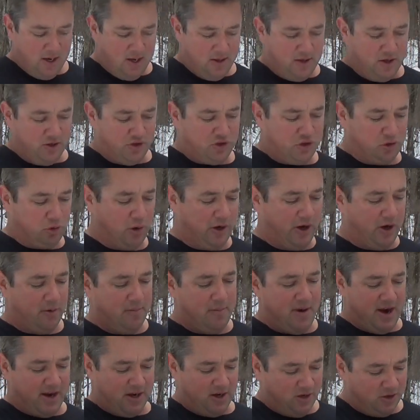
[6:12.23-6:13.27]
this trigger
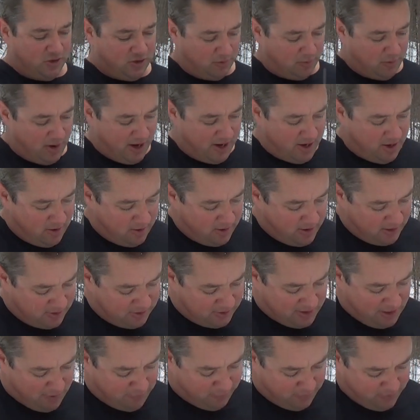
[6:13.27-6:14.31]
mechanism right here, and it's
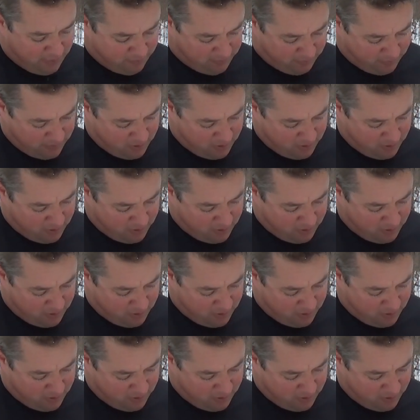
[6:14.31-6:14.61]
definitely